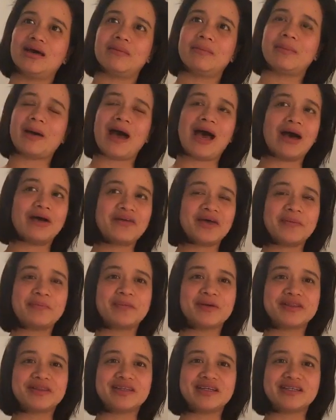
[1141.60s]
but how do I
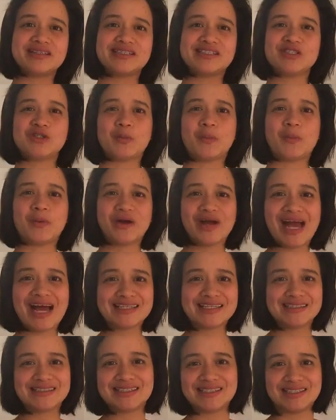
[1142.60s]
put this into
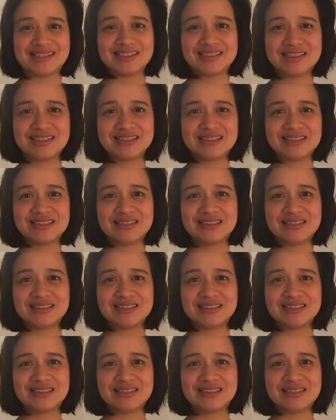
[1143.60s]
practice,